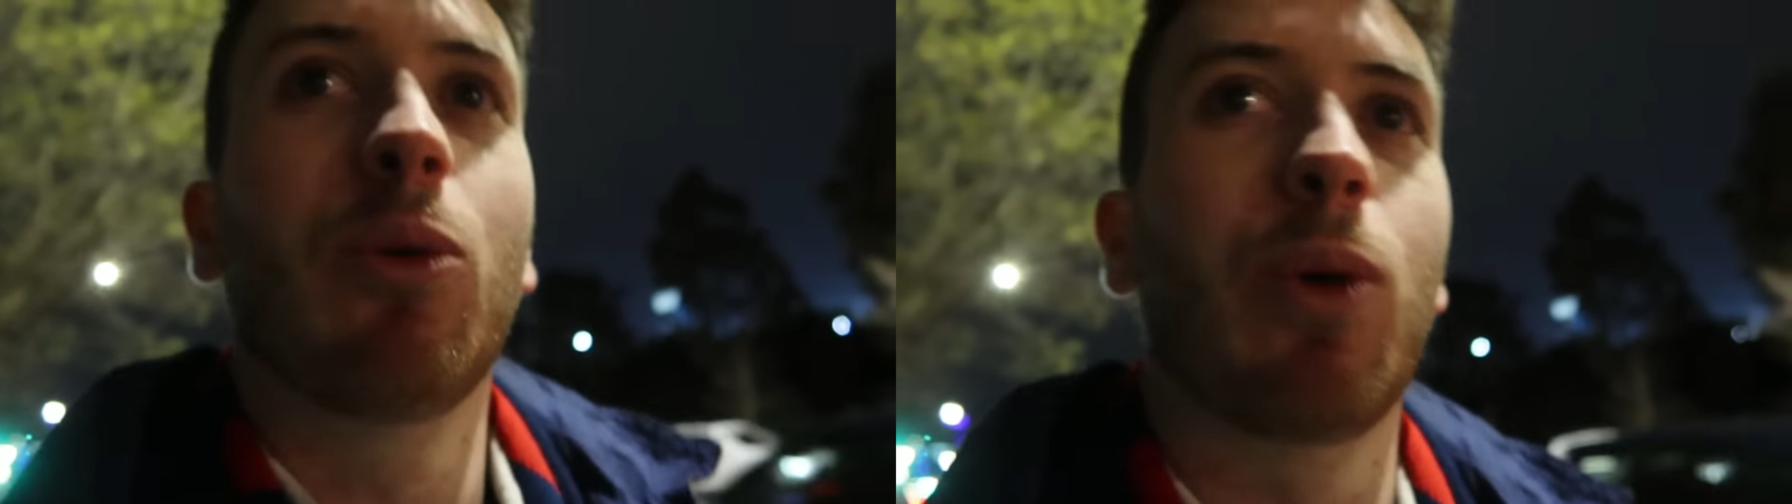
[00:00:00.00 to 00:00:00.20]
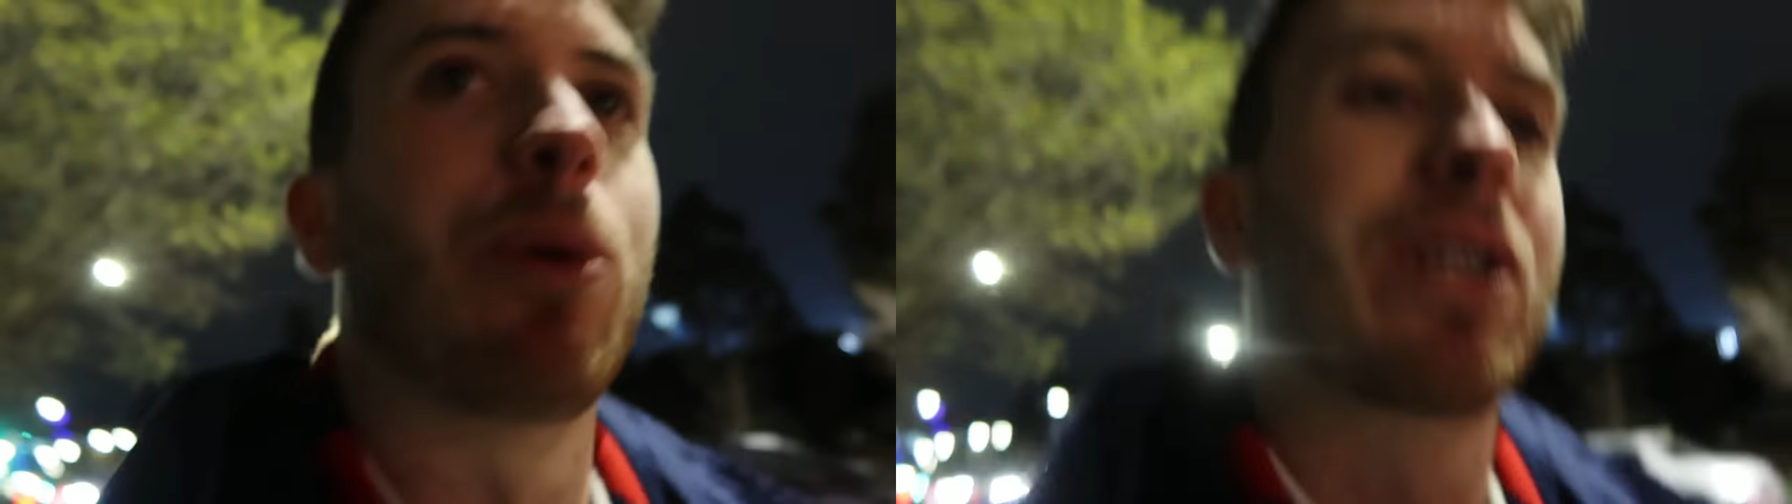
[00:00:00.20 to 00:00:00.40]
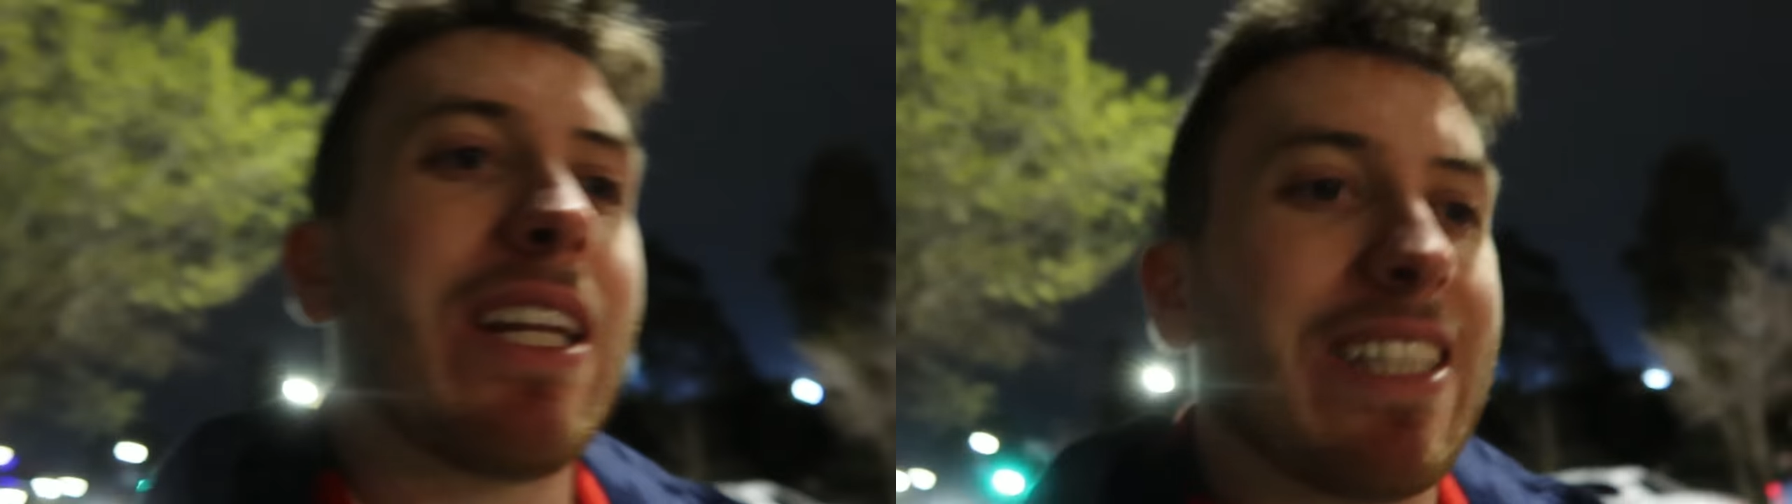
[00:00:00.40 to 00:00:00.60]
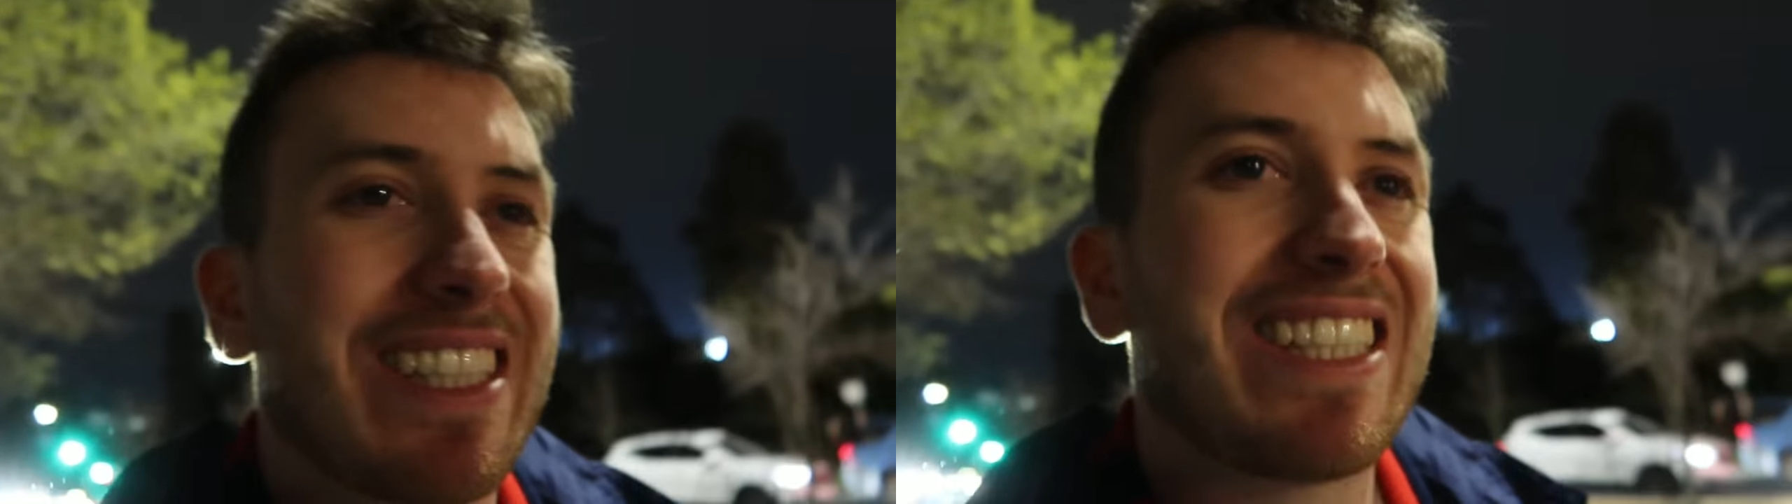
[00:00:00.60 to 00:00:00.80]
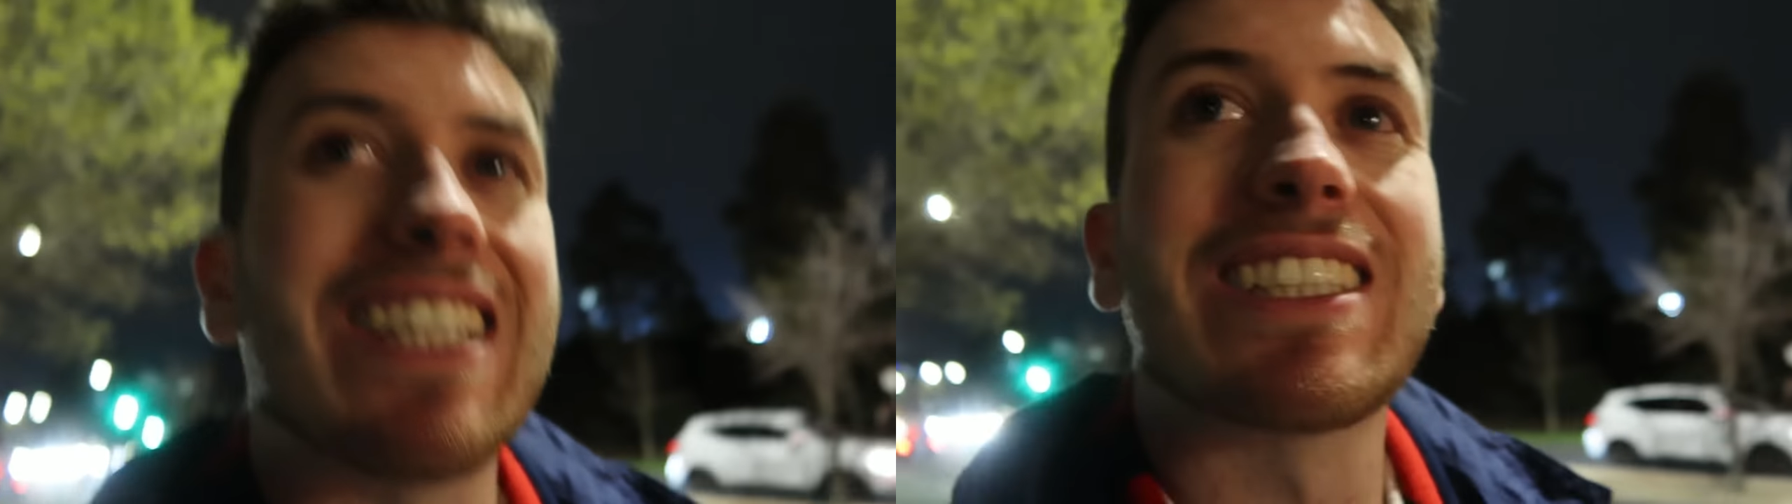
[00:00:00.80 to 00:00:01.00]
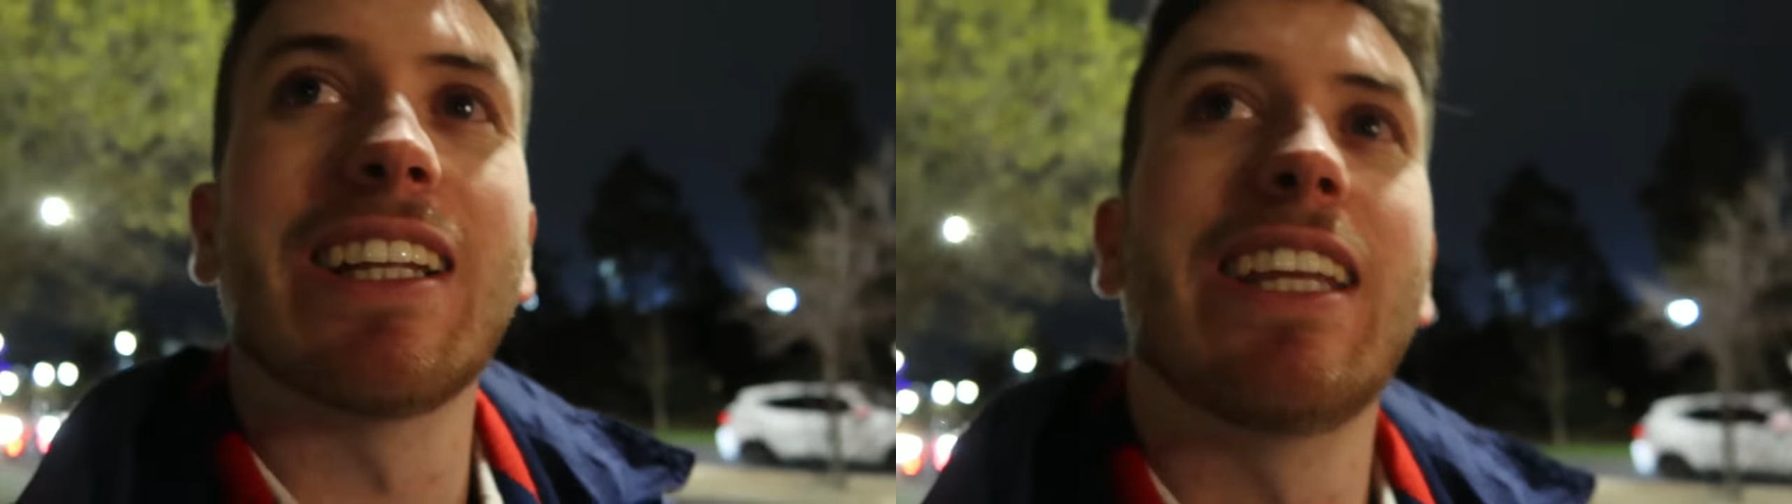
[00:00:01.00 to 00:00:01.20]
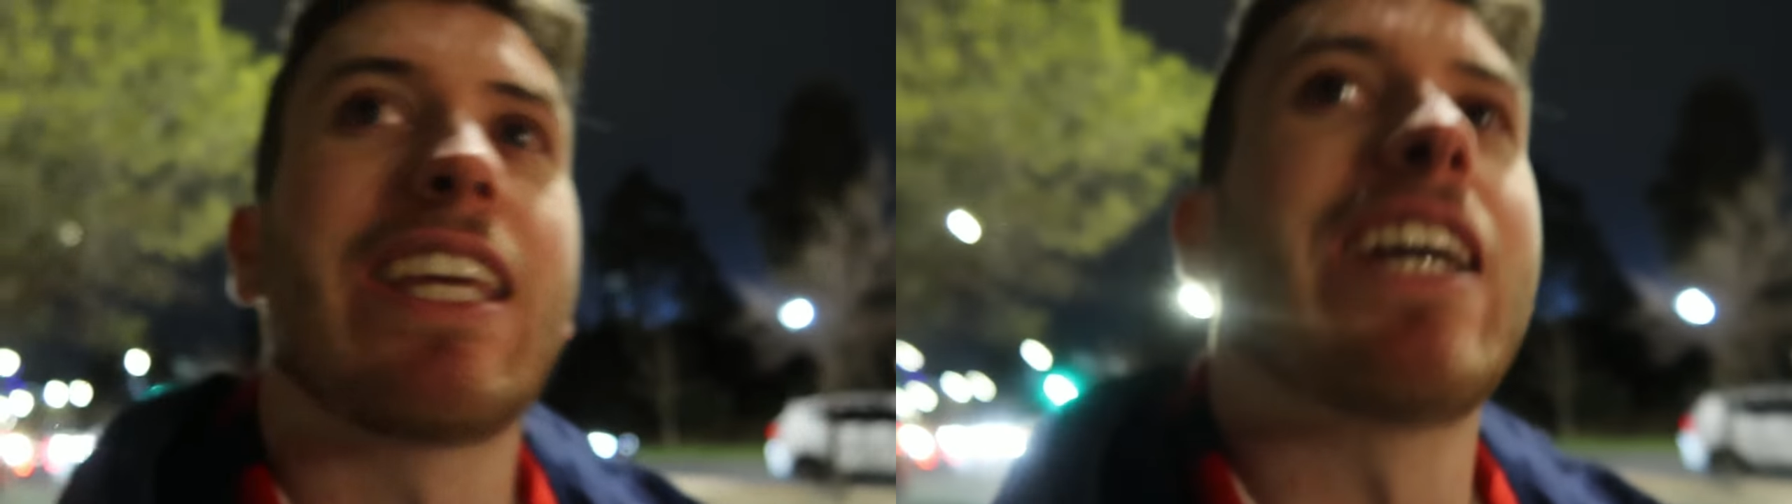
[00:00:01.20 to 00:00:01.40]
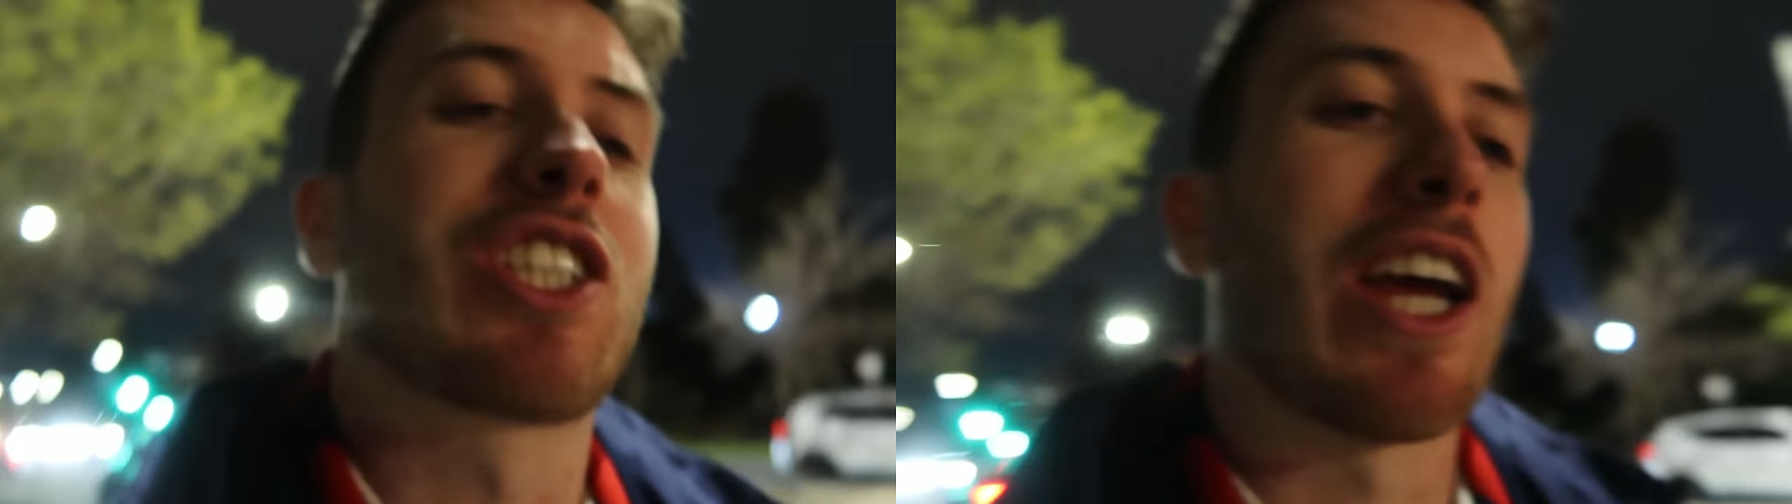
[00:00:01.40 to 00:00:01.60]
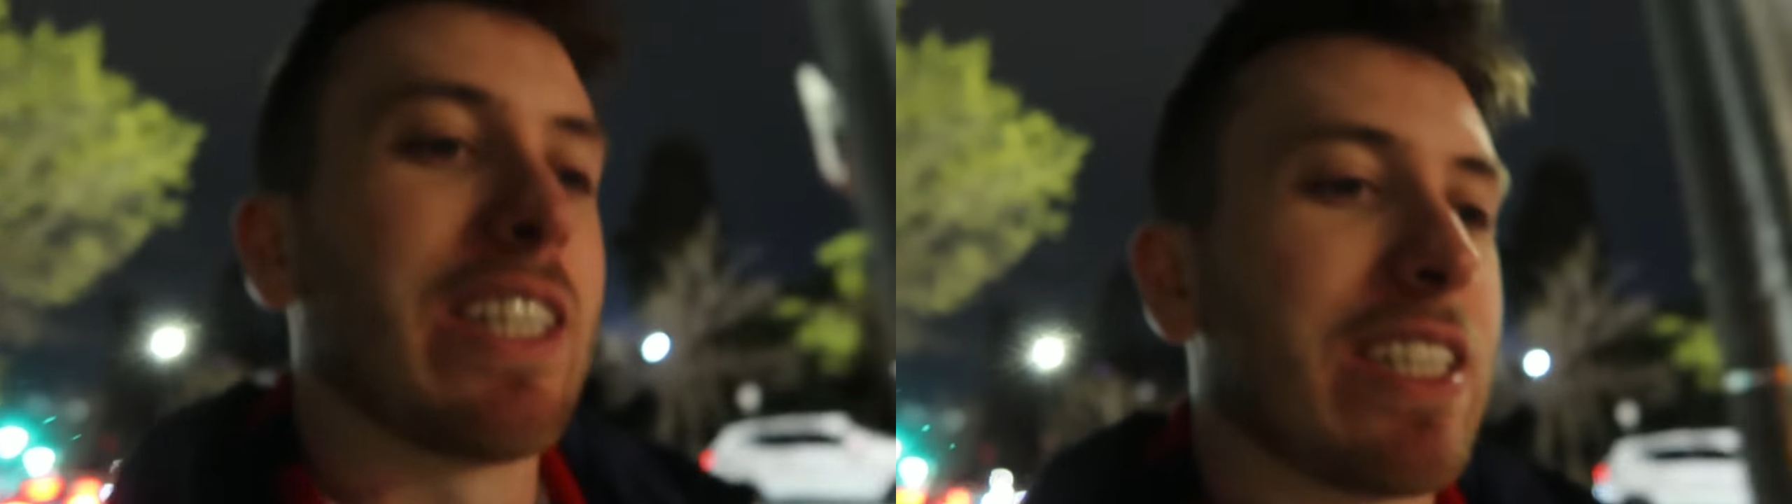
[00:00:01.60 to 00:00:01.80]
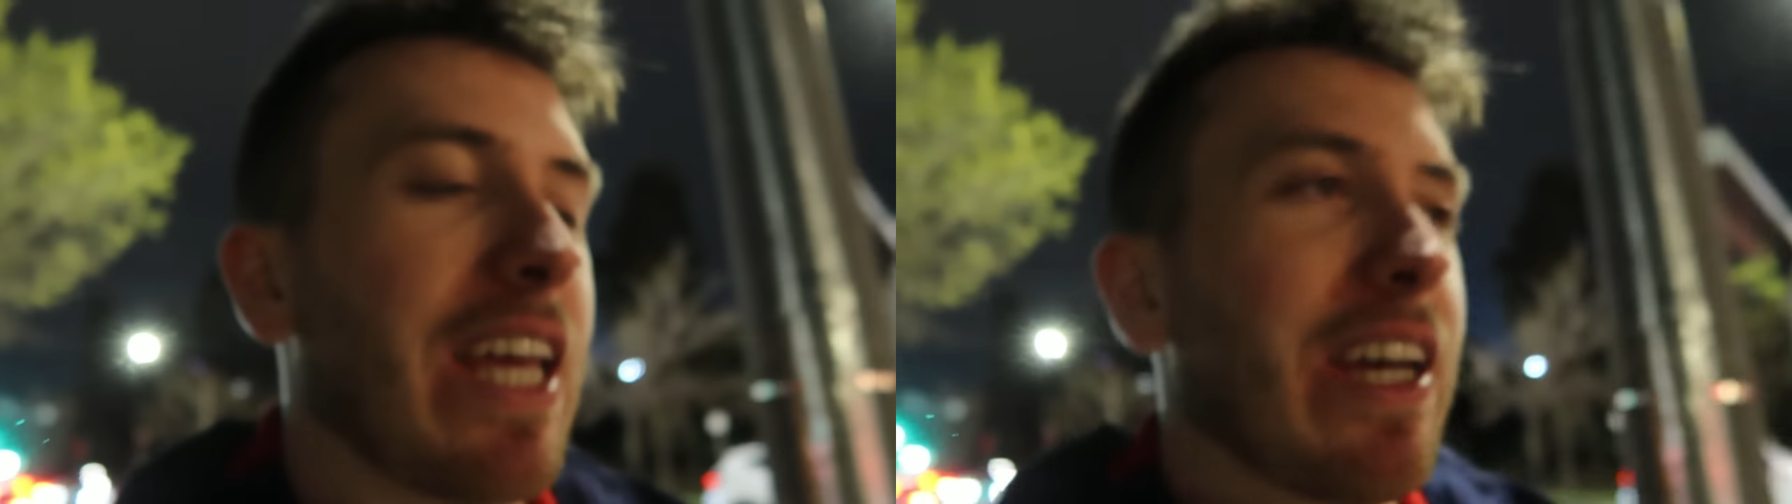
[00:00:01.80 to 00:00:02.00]
we would consistently get
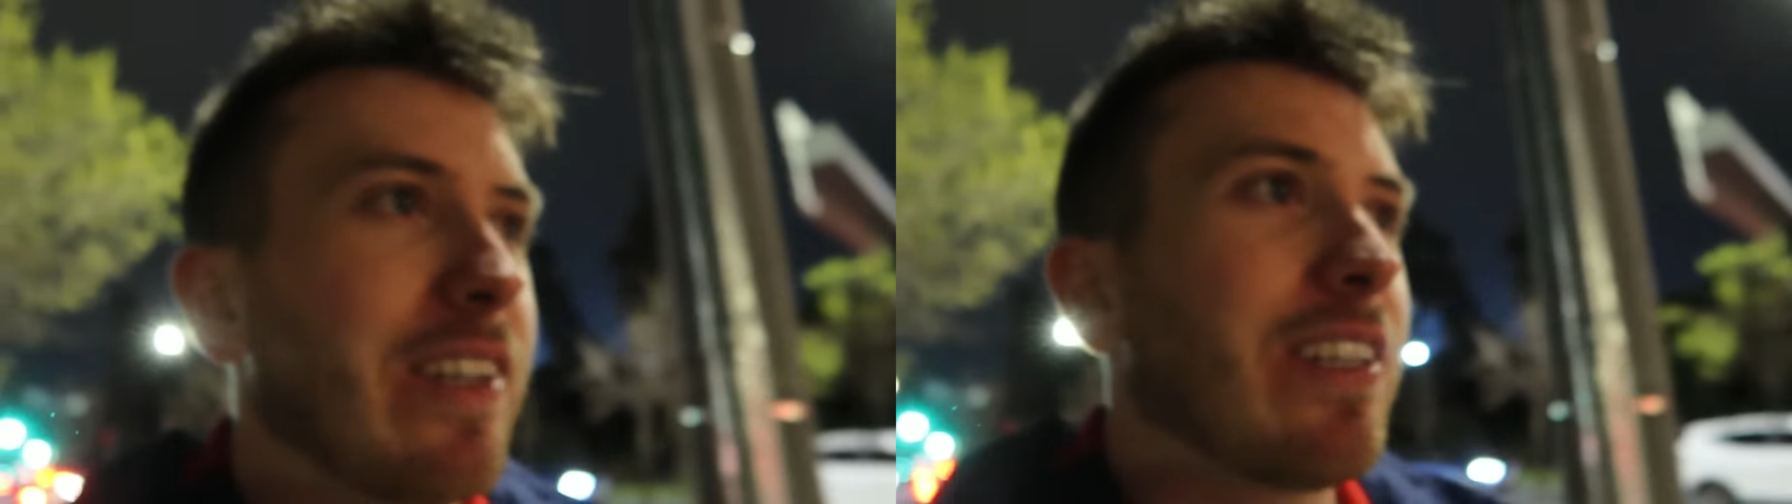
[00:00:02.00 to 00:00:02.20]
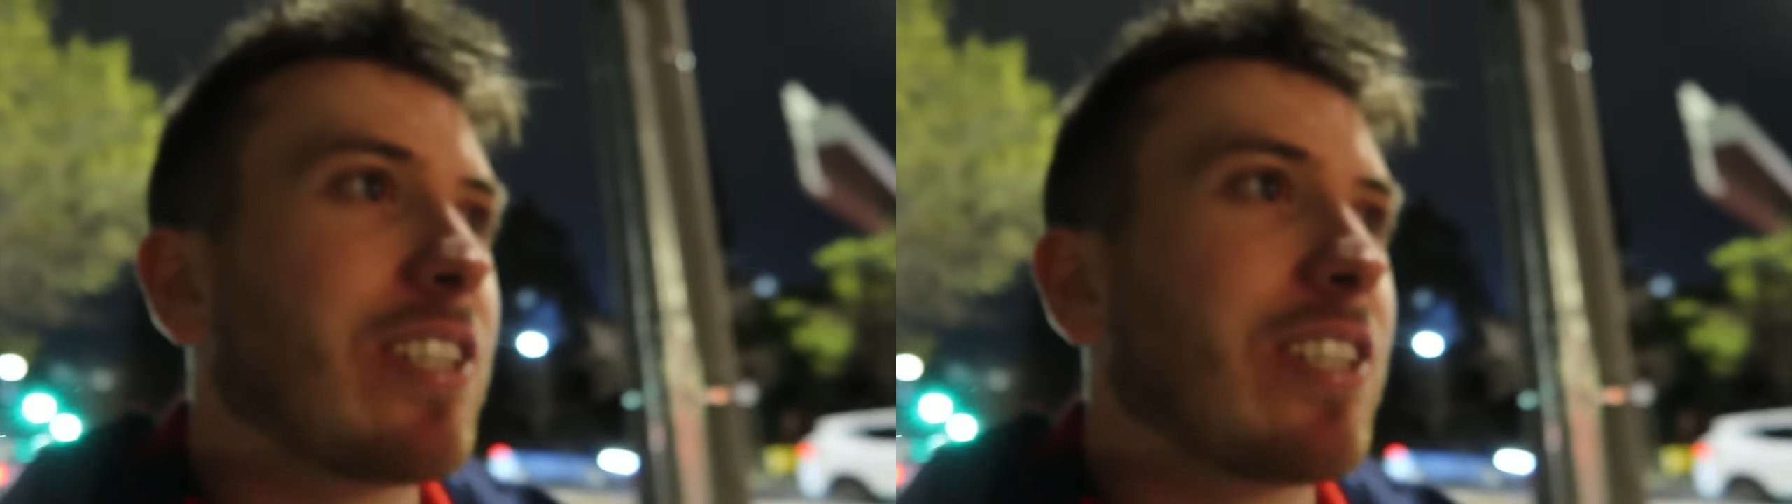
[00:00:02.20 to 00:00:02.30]
chased down.